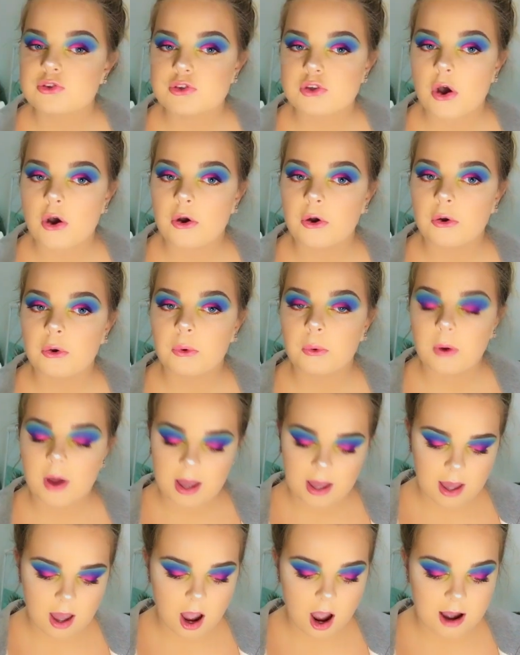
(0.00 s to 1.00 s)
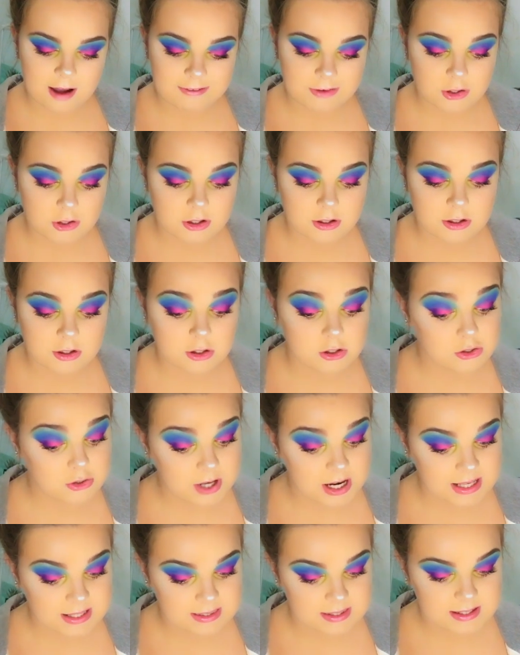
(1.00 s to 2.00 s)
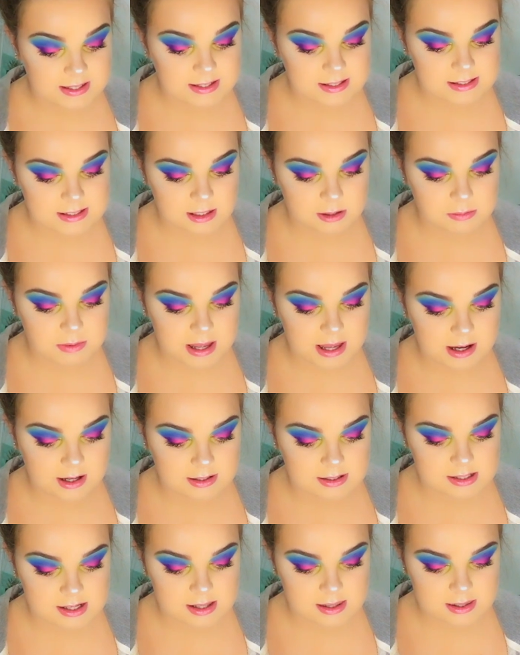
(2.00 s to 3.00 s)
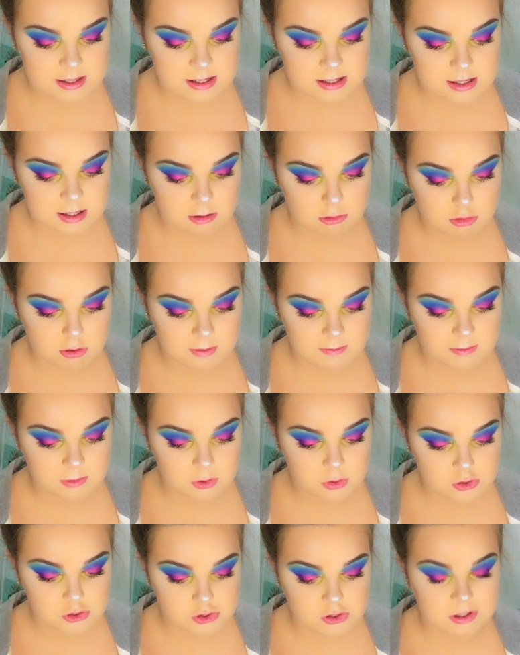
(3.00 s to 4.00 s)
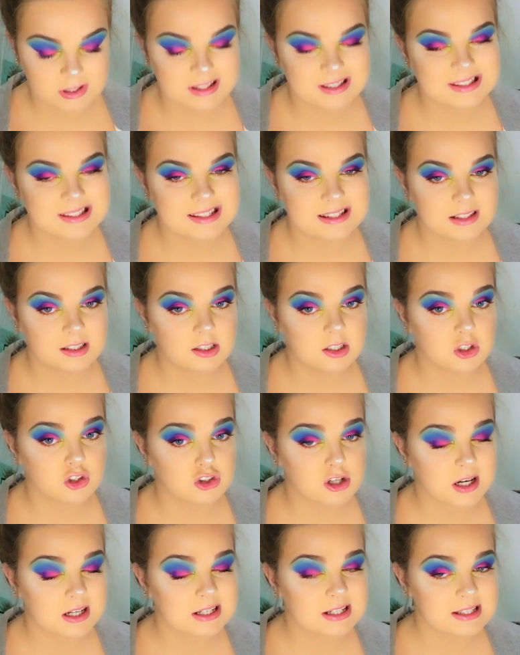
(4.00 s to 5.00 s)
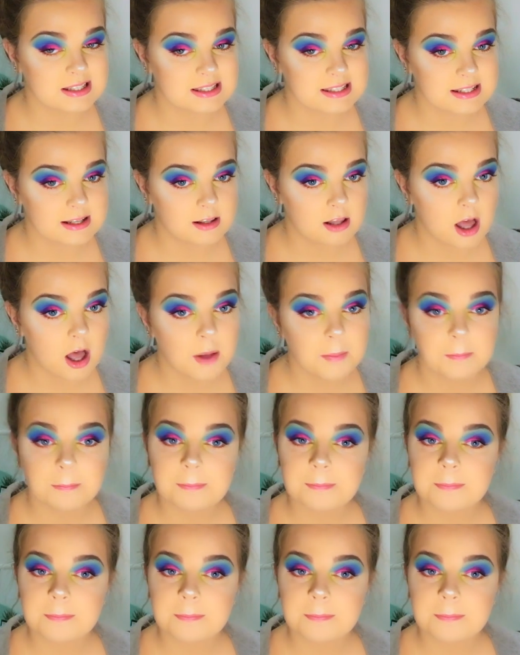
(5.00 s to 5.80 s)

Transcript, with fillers: So I've heard great things about the Revolution Conceal and Correct Concealer.